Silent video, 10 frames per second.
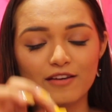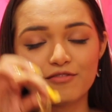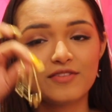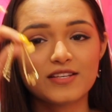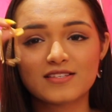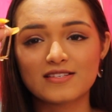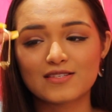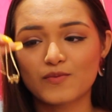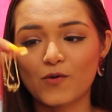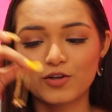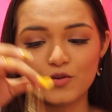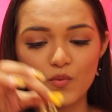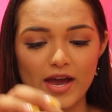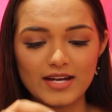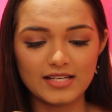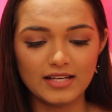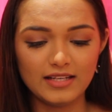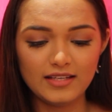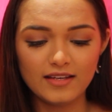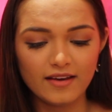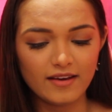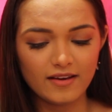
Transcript: if this is what you wear daily,